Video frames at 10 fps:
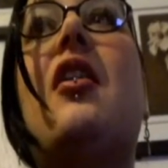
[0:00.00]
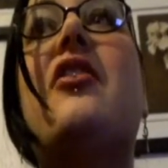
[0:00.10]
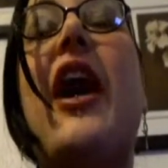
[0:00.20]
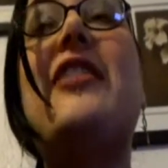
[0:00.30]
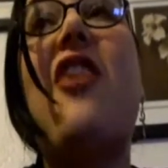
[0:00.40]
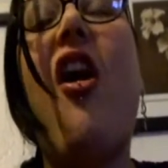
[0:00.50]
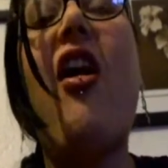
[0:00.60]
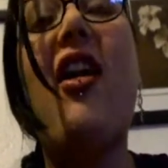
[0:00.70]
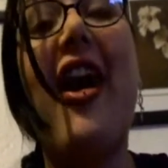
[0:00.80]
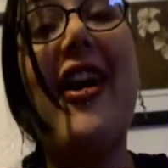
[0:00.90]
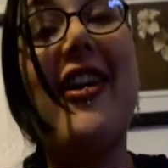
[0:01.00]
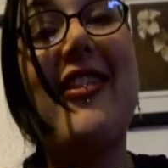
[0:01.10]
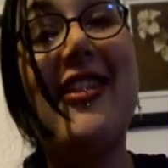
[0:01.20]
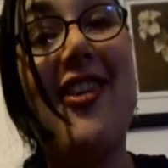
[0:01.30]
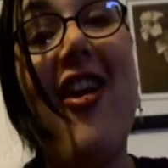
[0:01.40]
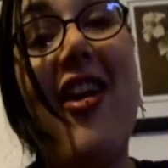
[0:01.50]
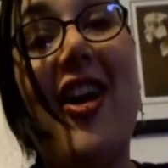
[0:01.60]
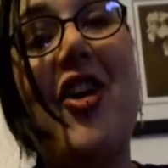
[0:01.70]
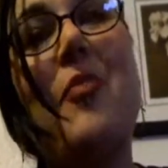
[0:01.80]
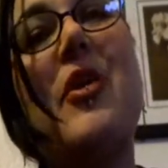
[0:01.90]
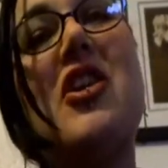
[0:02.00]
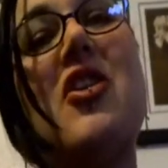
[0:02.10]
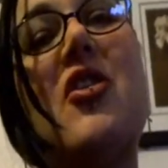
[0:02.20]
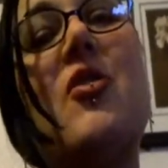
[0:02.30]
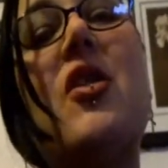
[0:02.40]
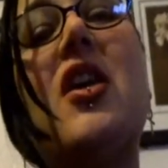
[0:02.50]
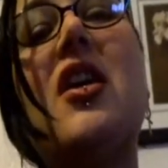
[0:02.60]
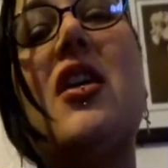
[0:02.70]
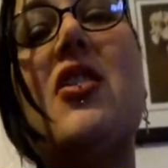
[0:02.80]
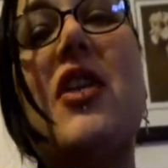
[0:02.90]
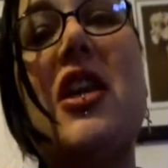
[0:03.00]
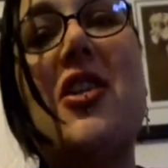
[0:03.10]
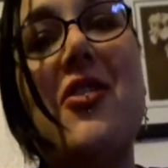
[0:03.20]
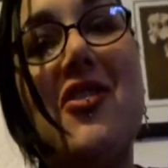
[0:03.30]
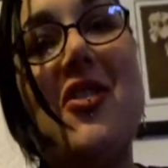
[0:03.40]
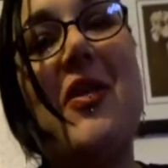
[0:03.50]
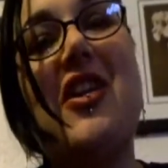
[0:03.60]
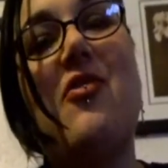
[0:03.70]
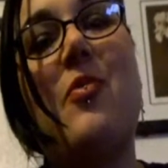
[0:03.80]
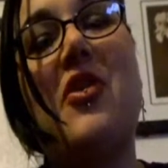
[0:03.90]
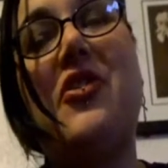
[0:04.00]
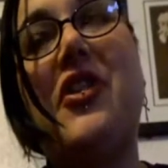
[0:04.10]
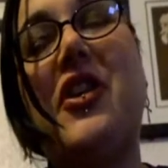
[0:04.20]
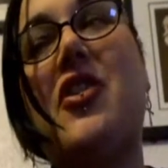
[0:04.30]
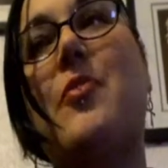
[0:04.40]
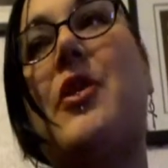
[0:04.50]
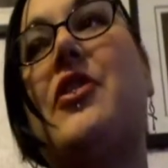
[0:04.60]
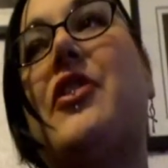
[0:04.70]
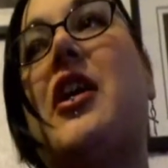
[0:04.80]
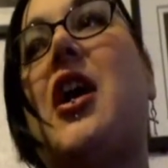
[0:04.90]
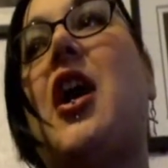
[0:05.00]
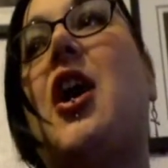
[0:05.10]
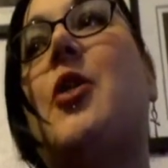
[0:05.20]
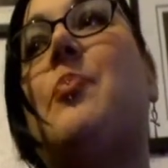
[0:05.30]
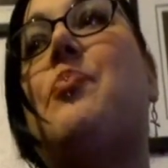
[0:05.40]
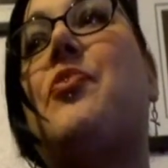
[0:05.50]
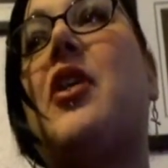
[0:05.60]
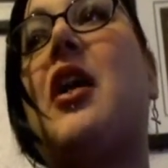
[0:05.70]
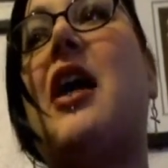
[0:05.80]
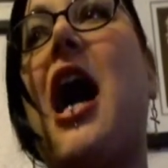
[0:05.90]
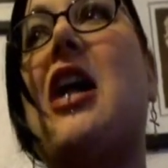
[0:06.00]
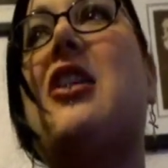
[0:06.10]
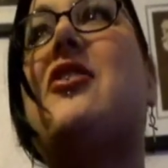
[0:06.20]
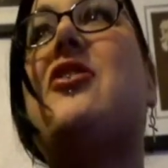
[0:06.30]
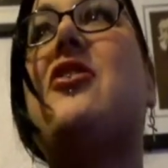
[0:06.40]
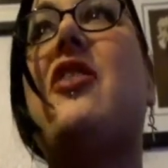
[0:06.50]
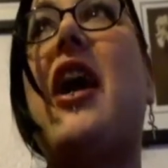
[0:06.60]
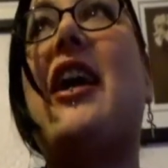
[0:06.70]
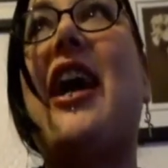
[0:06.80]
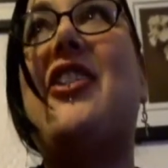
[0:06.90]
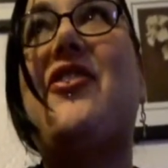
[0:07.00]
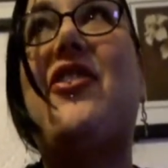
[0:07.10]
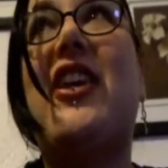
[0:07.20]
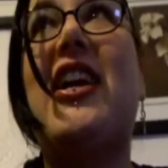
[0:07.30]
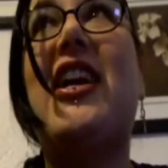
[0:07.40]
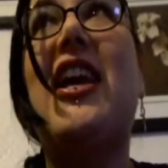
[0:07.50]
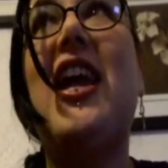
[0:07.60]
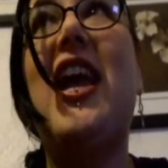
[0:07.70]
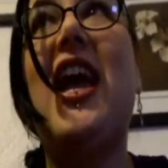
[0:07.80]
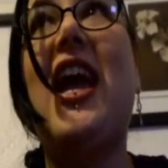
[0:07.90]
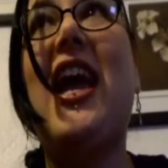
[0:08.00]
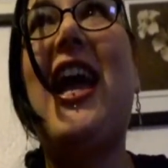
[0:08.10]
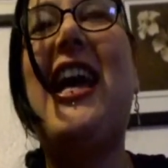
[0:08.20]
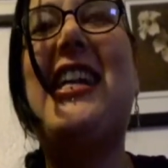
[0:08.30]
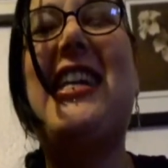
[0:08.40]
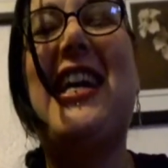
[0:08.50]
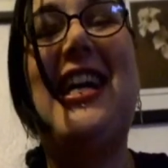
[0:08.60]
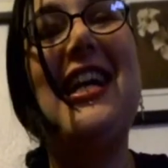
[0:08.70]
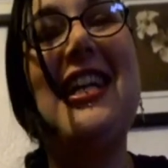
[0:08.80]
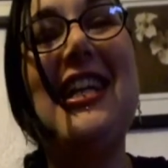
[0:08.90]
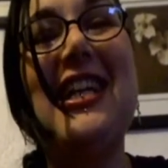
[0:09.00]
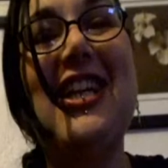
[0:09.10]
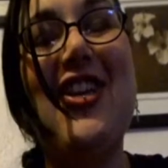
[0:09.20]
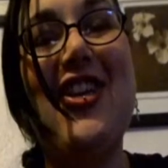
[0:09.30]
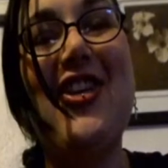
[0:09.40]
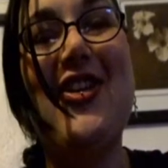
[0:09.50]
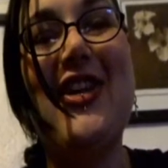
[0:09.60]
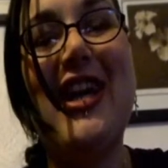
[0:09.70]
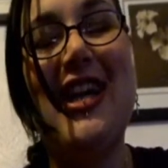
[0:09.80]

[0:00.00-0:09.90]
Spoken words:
that's hard. That's hard. But you get used to it. You build a callus to that kind of thing, and you